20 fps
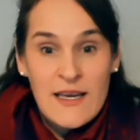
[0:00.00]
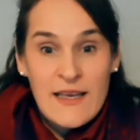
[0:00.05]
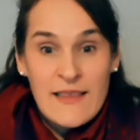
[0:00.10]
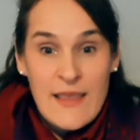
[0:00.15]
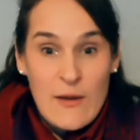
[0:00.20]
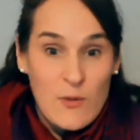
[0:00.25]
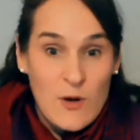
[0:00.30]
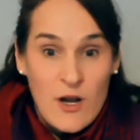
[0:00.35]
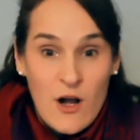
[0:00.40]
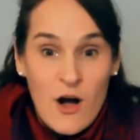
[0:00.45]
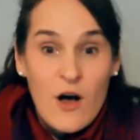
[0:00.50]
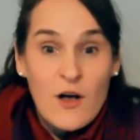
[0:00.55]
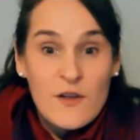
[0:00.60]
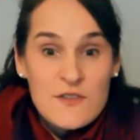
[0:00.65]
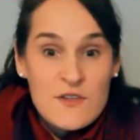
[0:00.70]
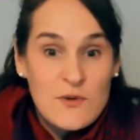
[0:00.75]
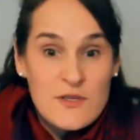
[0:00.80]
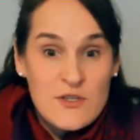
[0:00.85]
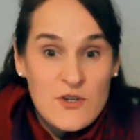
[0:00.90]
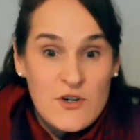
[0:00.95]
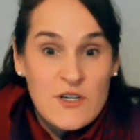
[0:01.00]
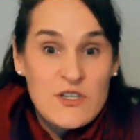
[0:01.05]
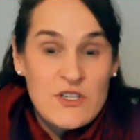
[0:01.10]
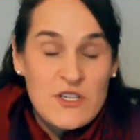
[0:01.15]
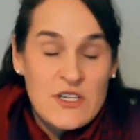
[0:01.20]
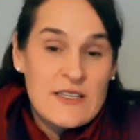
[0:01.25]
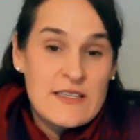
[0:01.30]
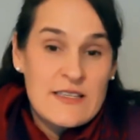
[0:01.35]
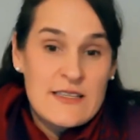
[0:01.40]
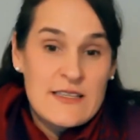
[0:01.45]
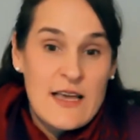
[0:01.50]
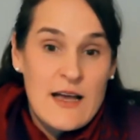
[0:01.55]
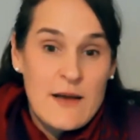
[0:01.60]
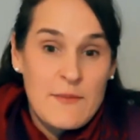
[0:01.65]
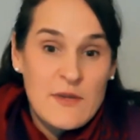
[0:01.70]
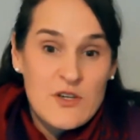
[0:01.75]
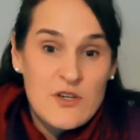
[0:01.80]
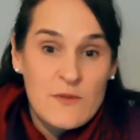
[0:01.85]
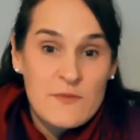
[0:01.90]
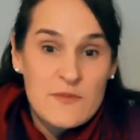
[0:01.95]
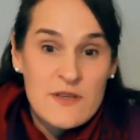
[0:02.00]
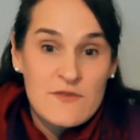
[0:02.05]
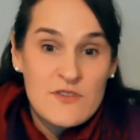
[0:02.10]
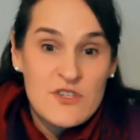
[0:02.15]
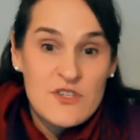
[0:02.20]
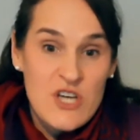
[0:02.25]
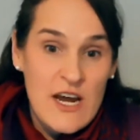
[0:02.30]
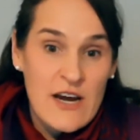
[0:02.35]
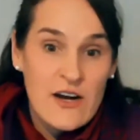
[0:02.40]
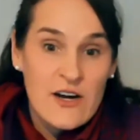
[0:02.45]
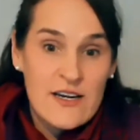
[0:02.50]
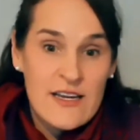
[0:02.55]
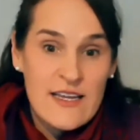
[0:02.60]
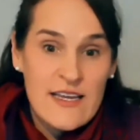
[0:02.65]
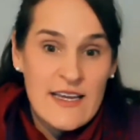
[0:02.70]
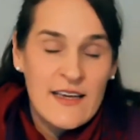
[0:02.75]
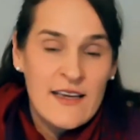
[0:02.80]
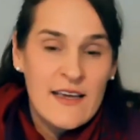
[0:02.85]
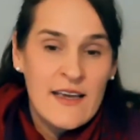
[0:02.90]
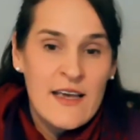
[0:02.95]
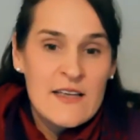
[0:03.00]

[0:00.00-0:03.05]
that we're called to as Christians in terms of charity.